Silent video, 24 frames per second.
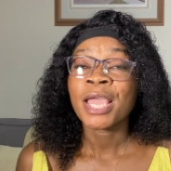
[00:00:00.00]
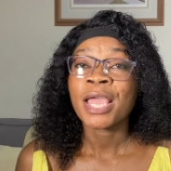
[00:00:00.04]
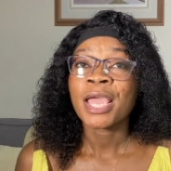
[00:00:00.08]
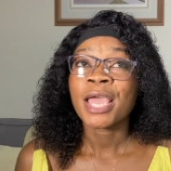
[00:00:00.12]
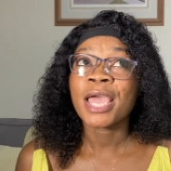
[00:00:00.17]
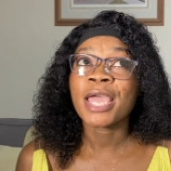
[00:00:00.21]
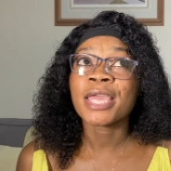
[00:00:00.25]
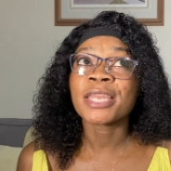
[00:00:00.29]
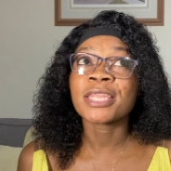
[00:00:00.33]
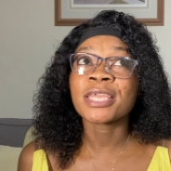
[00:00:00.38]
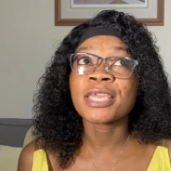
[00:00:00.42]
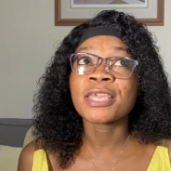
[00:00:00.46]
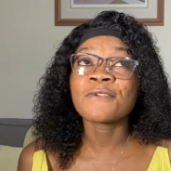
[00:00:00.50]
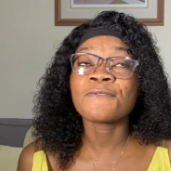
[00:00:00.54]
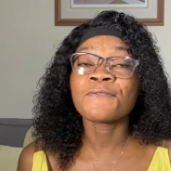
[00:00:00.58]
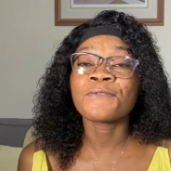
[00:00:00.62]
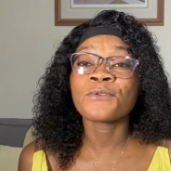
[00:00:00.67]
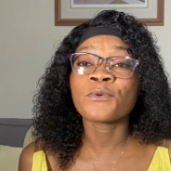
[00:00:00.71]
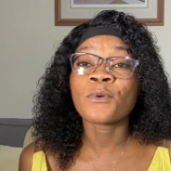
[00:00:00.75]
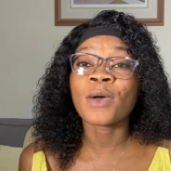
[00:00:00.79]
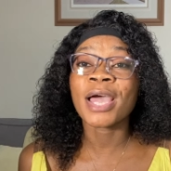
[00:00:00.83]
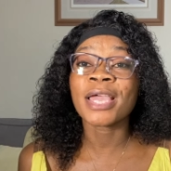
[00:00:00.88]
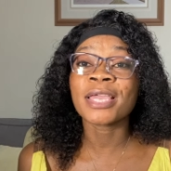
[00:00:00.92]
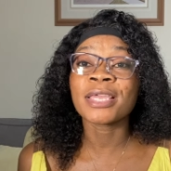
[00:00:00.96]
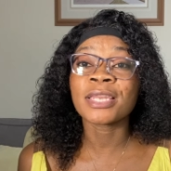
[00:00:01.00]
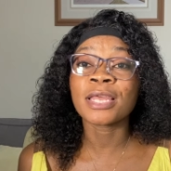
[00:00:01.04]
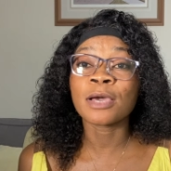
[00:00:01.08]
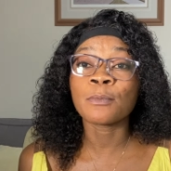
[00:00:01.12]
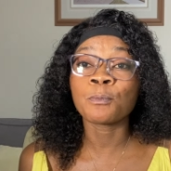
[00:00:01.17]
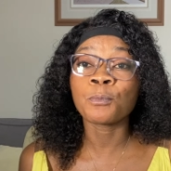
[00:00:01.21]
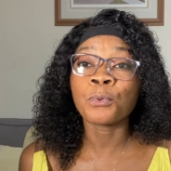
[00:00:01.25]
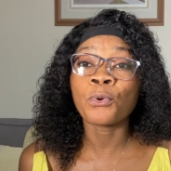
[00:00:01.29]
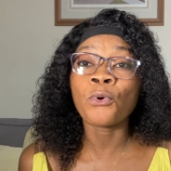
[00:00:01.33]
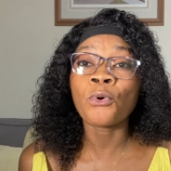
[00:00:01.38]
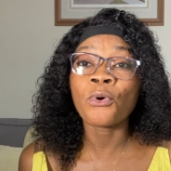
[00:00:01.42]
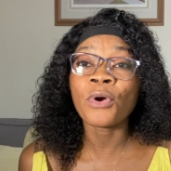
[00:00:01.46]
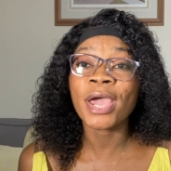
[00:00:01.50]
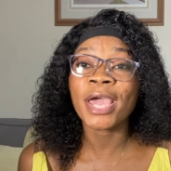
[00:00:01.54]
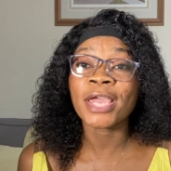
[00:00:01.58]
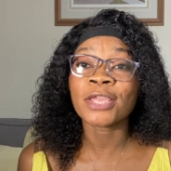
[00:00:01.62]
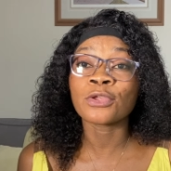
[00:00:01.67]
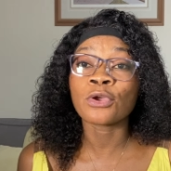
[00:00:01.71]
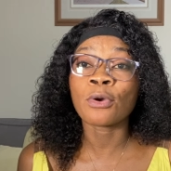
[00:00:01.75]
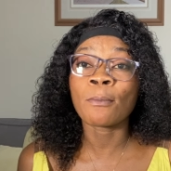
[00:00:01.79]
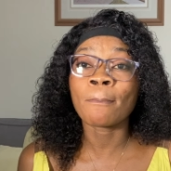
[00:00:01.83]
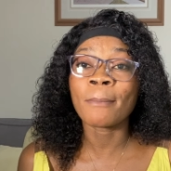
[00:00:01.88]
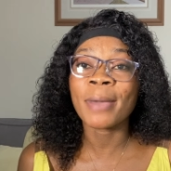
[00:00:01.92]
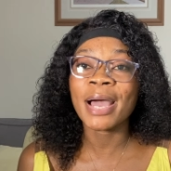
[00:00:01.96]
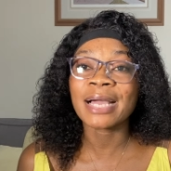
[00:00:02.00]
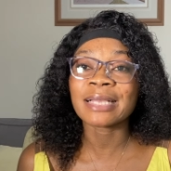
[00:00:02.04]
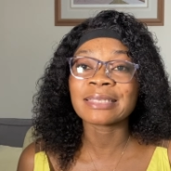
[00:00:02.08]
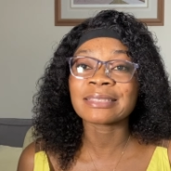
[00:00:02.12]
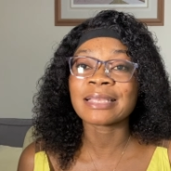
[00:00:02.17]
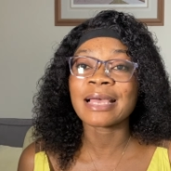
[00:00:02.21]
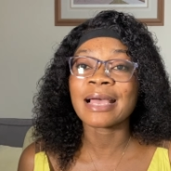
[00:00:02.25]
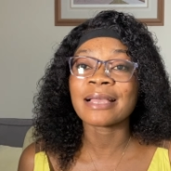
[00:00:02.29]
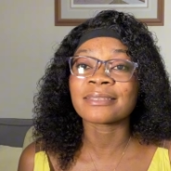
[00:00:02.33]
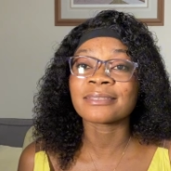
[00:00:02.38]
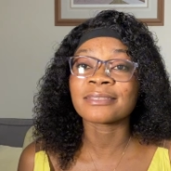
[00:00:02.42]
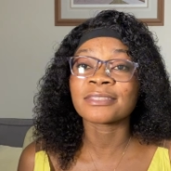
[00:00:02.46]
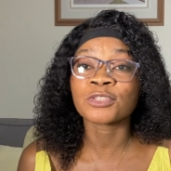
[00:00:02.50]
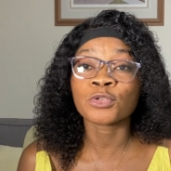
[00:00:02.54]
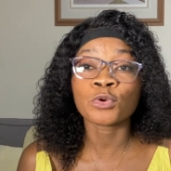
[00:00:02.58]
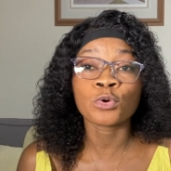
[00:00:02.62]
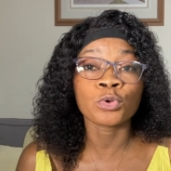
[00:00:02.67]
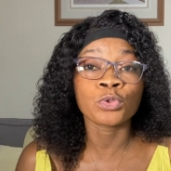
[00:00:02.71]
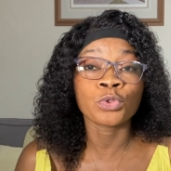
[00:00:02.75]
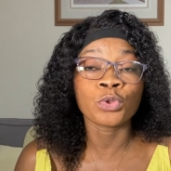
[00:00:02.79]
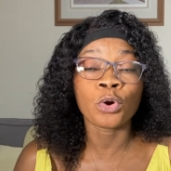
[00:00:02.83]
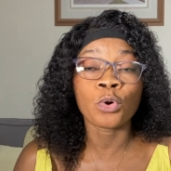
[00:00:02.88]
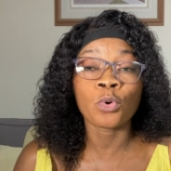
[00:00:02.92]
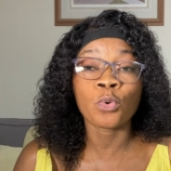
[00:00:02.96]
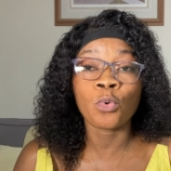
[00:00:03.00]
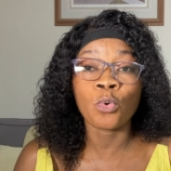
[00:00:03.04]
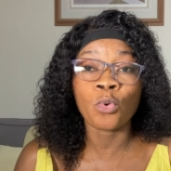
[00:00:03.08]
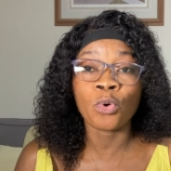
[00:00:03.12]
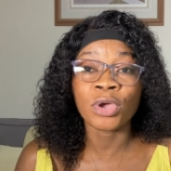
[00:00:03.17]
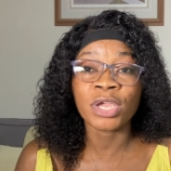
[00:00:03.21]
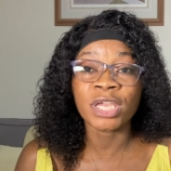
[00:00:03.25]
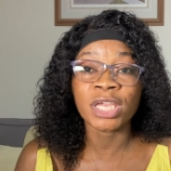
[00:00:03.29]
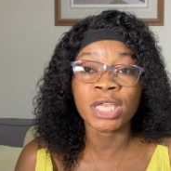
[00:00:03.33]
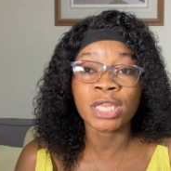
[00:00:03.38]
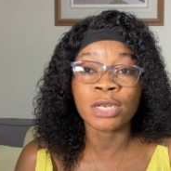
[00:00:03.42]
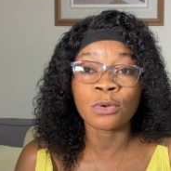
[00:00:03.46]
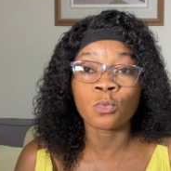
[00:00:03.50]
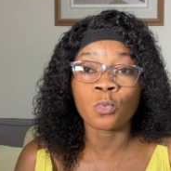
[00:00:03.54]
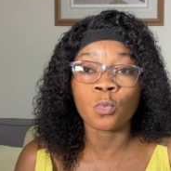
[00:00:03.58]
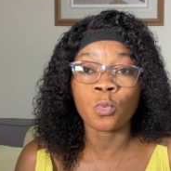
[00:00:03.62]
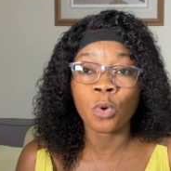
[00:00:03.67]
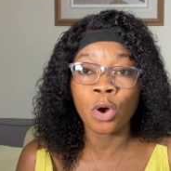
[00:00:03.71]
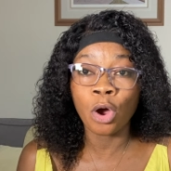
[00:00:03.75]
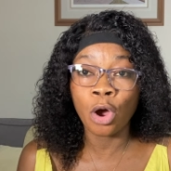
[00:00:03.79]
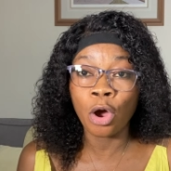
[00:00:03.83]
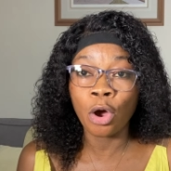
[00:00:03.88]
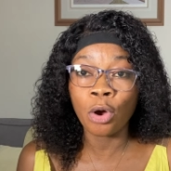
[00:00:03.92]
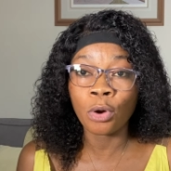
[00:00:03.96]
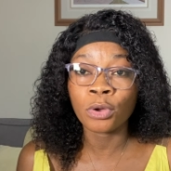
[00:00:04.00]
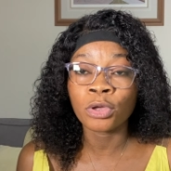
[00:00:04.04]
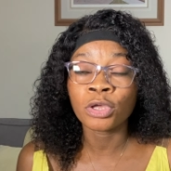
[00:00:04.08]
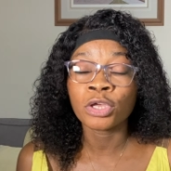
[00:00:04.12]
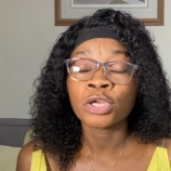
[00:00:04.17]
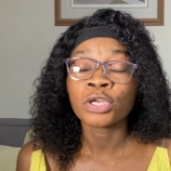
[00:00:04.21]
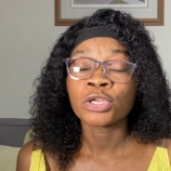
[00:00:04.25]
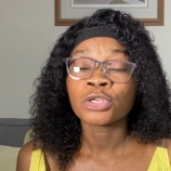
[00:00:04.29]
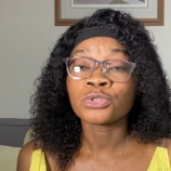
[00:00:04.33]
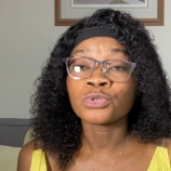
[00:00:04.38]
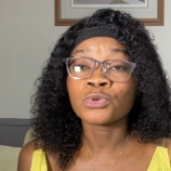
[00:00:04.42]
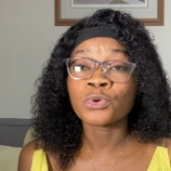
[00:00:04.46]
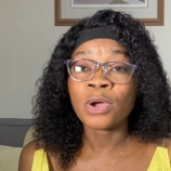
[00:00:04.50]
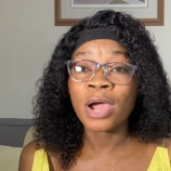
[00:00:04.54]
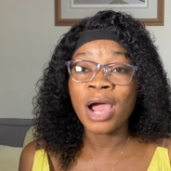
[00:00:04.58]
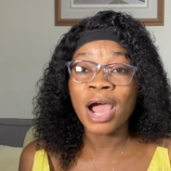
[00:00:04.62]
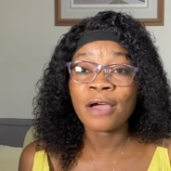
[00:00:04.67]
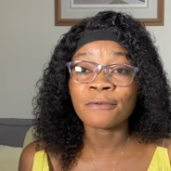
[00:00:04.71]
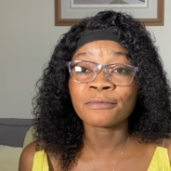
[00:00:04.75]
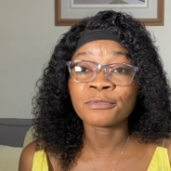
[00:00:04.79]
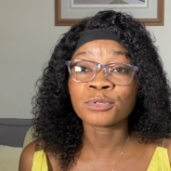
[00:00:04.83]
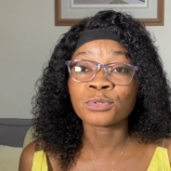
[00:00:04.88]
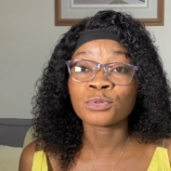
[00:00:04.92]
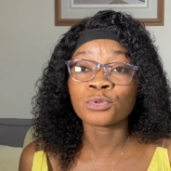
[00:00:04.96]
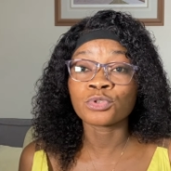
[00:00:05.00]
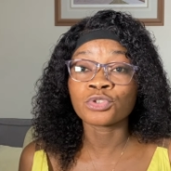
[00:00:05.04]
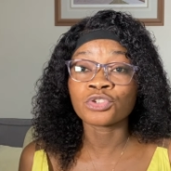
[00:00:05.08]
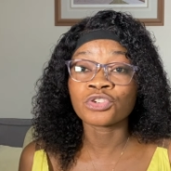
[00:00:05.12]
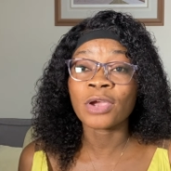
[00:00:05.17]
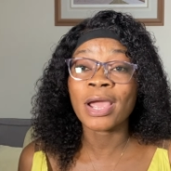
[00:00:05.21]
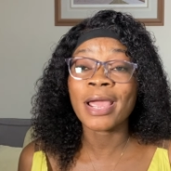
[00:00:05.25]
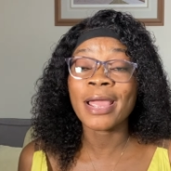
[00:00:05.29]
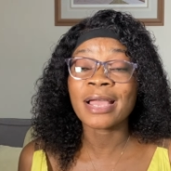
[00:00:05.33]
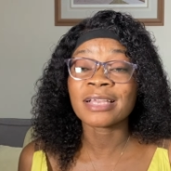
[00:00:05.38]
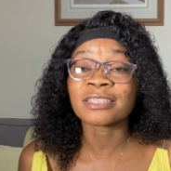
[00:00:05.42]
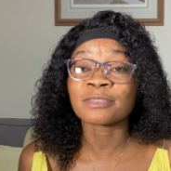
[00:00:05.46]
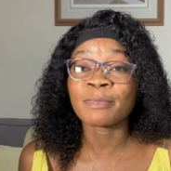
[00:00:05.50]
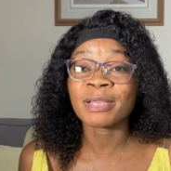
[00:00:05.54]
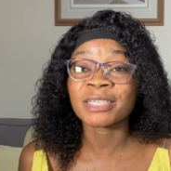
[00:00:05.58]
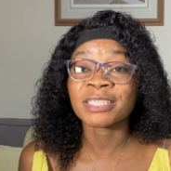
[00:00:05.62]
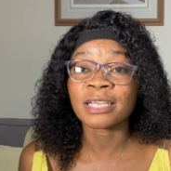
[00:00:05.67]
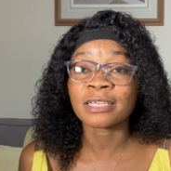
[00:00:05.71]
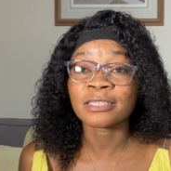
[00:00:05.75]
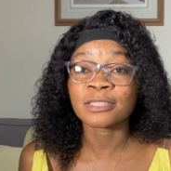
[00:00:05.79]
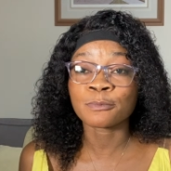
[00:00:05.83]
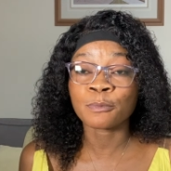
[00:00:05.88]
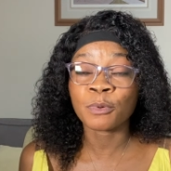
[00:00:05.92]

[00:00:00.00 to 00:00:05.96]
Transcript: And if you are in the pool and your marks are still not going well, you have to try as much as